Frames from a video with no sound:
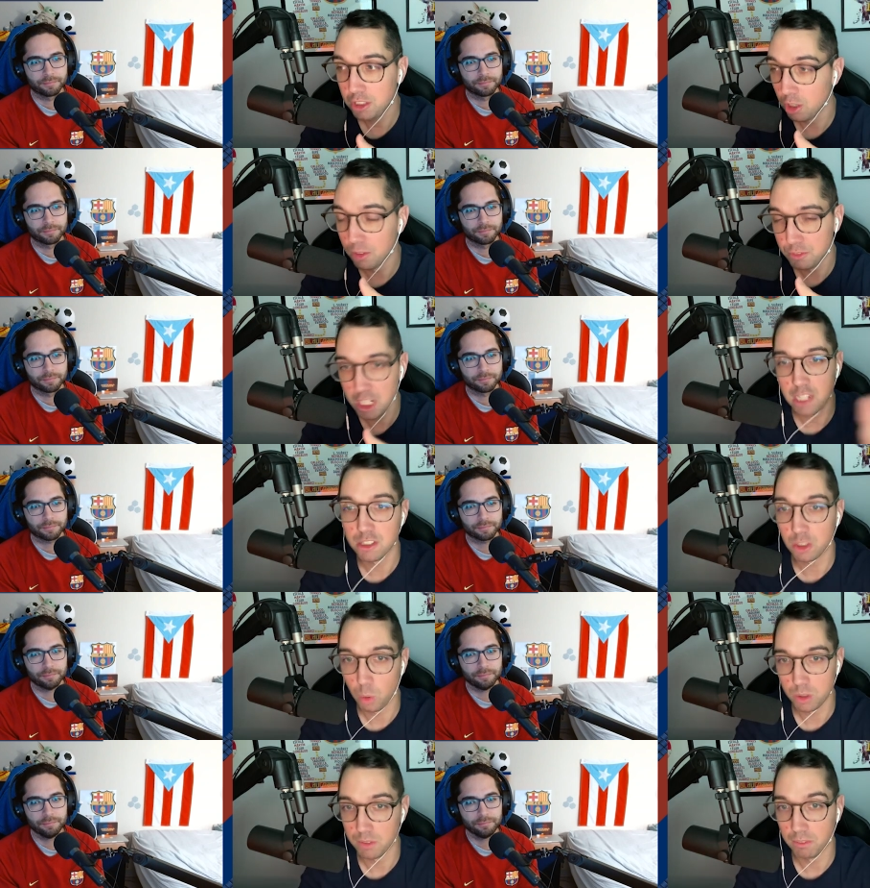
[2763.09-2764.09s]
Speaker 1: could have changed
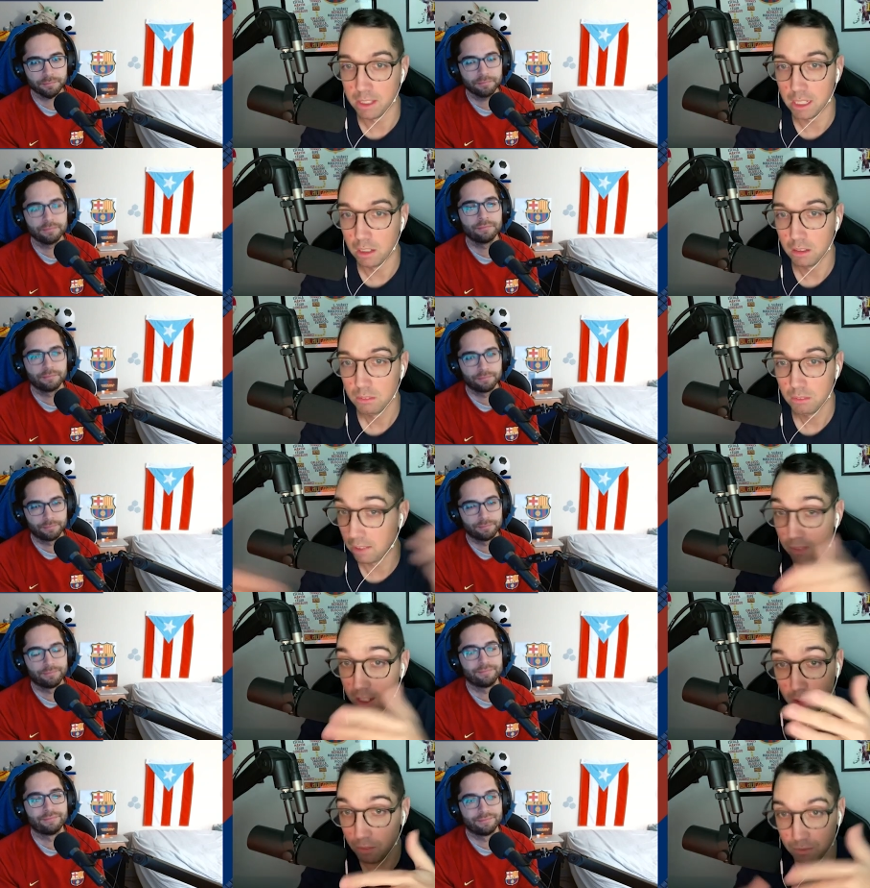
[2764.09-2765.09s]
the course of the Liga.
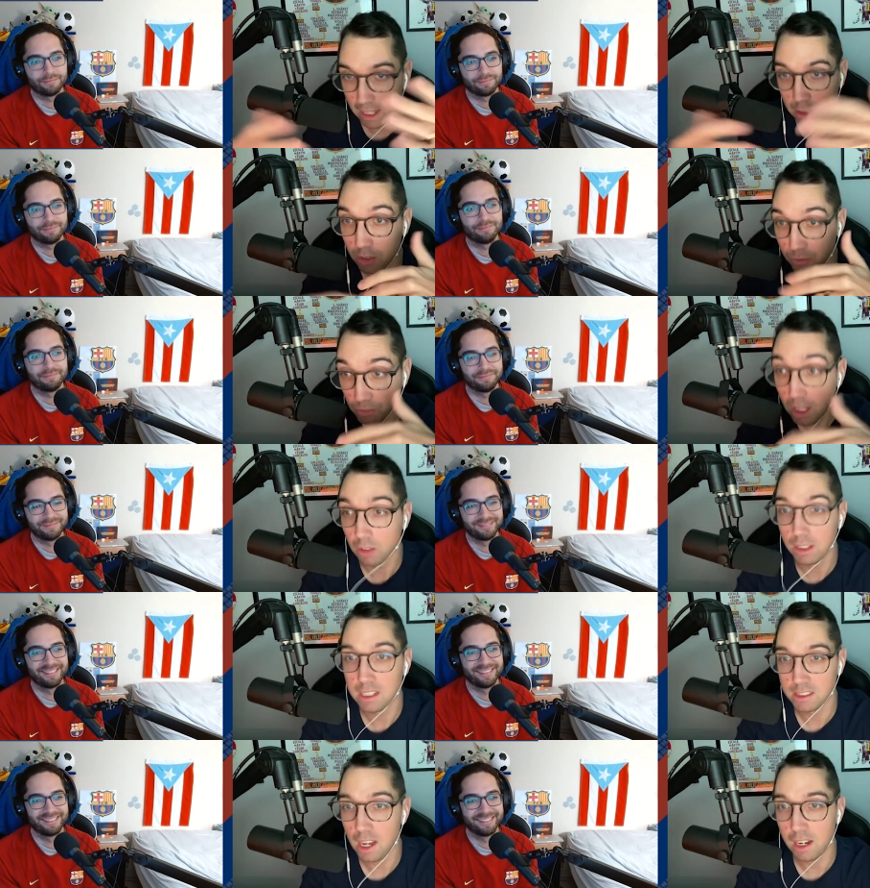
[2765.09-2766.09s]
Like they could have, that could have
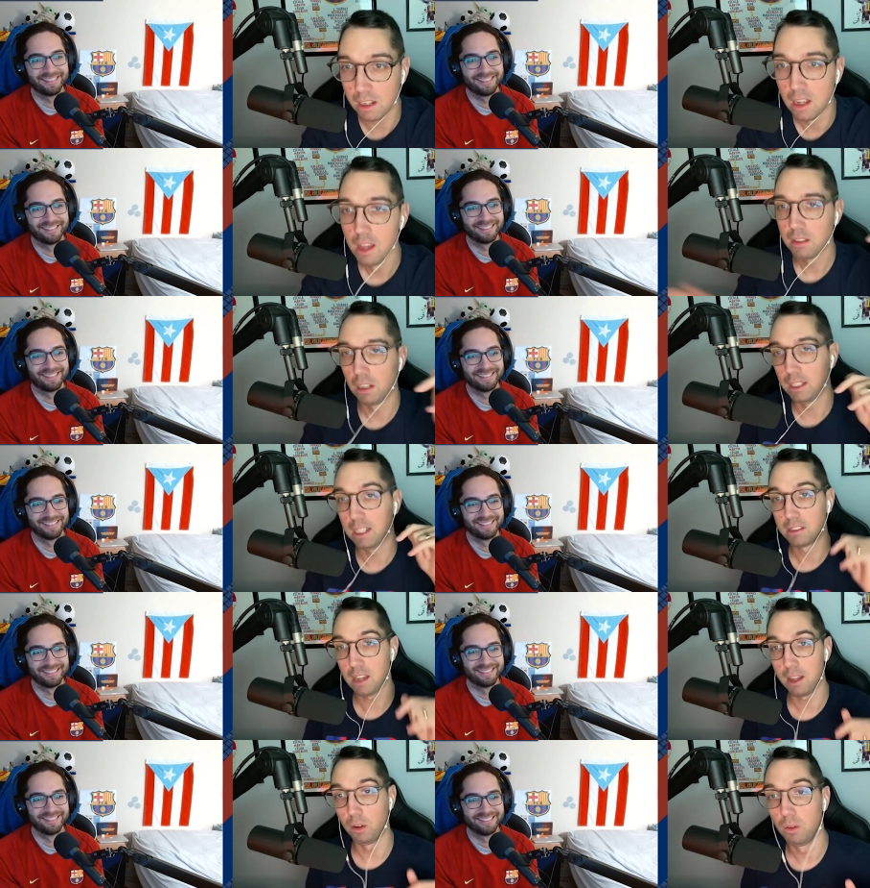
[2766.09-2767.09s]
literally decided the
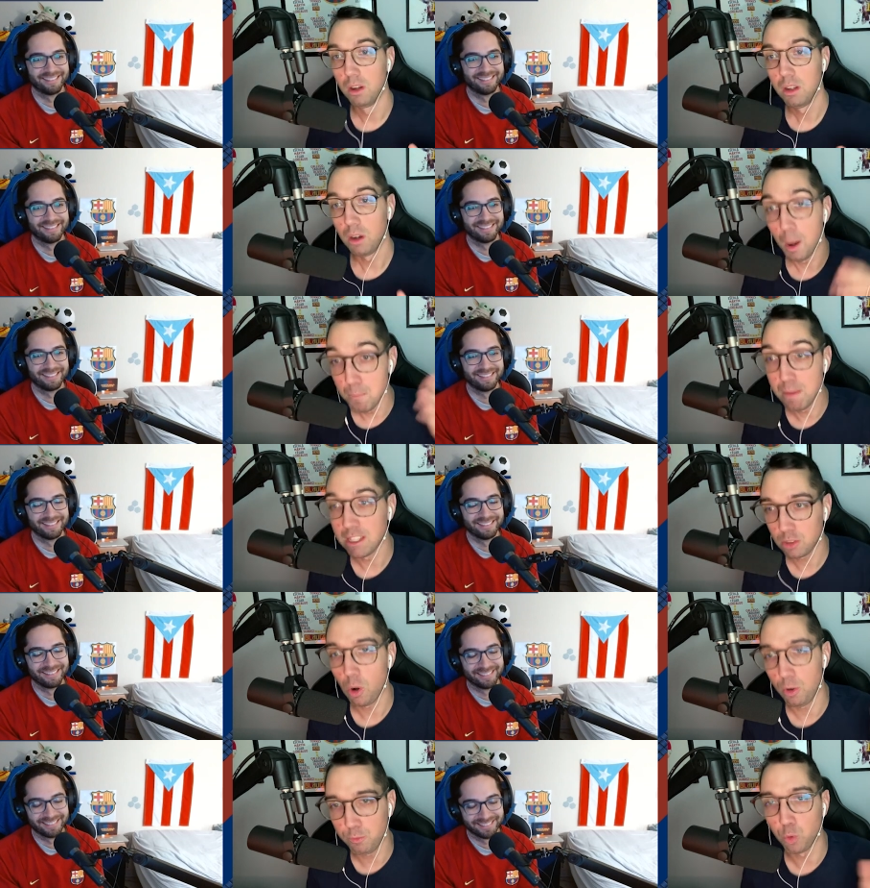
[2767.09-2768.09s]
Liga title, a
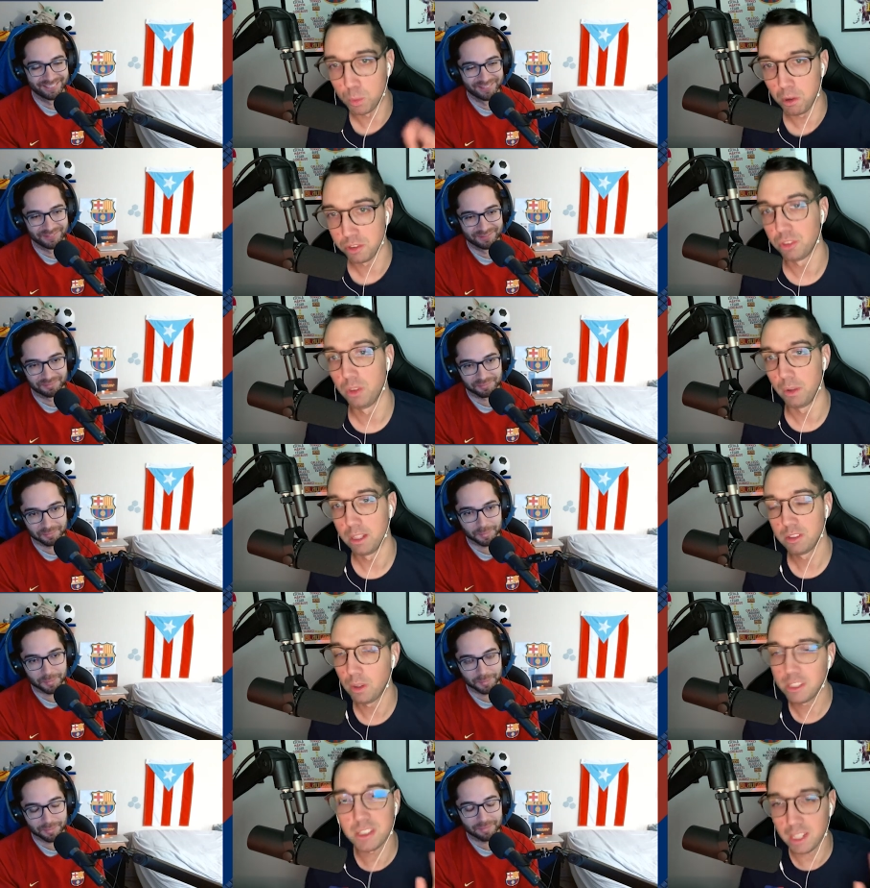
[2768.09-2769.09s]
missed call for Barcelona.
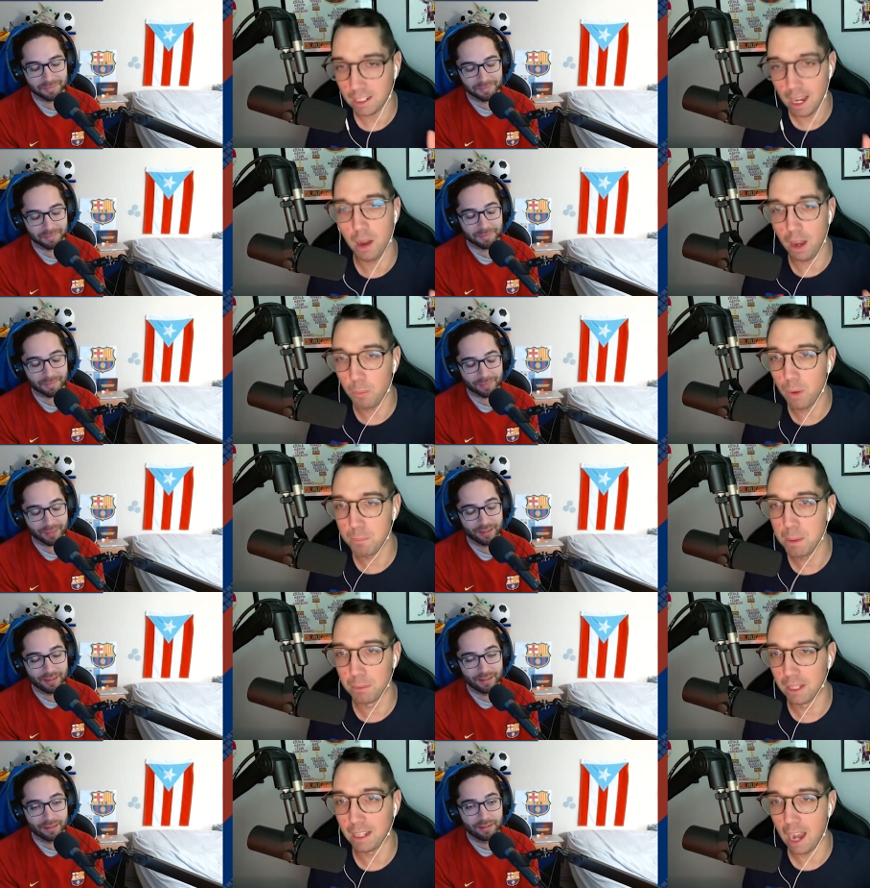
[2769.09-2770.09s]
So I just like, I, I
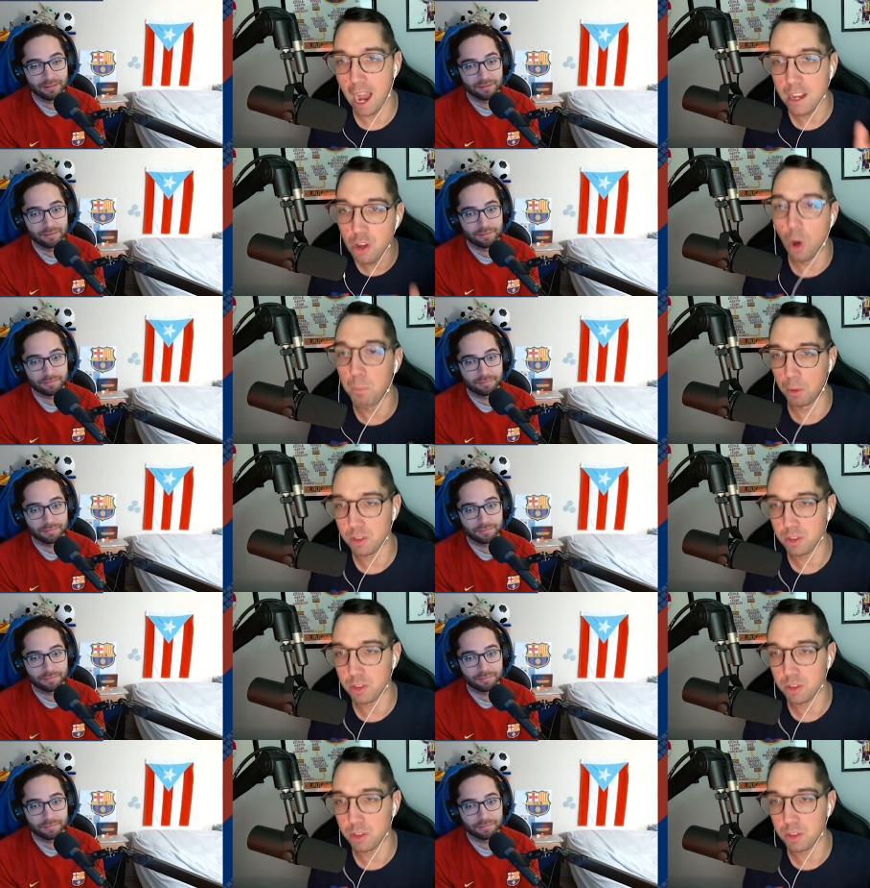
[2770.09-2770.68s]
wanted people like, I know